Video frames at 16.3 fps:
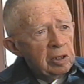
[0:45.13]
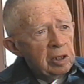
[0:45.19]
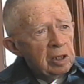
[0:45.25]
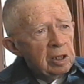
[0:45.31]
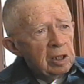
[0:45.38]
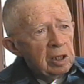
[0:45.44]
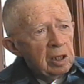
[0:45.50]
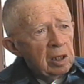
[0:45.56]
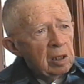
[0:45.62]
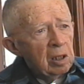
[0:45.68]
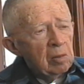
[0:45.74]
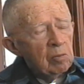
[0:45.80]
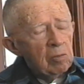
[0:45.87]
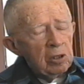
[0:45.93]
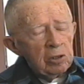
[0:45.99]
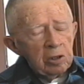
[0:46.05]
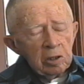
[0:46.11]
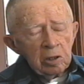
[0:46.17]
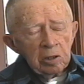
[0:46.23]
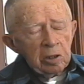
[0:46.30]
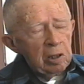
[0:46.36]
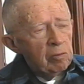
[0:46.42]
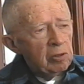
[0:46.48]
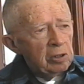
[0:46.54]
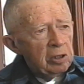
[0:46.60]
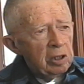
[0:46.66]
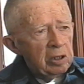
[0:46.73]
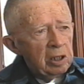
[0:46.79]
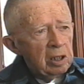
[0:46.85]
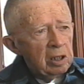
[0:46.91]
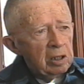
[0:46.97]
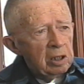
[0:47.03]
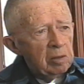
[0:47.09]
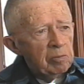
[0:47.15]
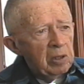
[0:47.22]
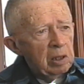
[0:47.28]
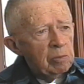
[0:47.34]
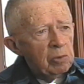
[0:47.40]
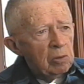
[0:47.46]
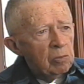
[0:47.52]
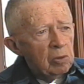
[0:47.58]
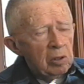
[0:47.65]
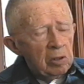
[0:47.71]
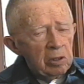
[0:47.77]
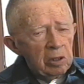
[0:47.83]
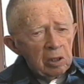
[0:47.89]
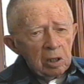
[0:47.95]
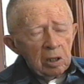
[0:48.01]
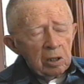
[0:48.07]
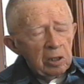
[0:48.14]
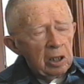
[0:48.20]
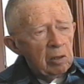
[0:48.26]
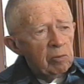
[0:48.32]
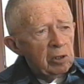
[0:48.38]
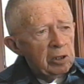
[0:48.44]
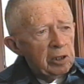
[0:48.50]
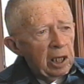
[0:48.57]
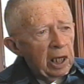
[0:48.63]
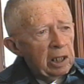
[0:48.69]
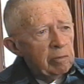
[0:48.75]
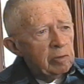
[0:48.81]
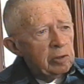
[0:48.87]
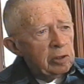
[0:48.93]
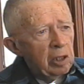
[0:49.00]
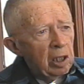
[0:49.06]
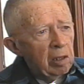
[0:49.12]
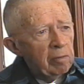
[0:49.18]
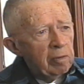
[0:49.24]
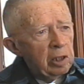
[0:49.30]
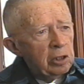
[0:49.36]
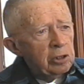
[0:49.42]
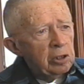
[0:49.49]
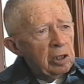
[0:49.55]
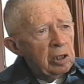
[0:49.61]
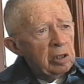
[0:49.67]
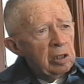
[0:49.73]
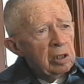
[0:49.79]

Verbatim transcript: I see. But geez, there was, the people were, they were dying of starvation.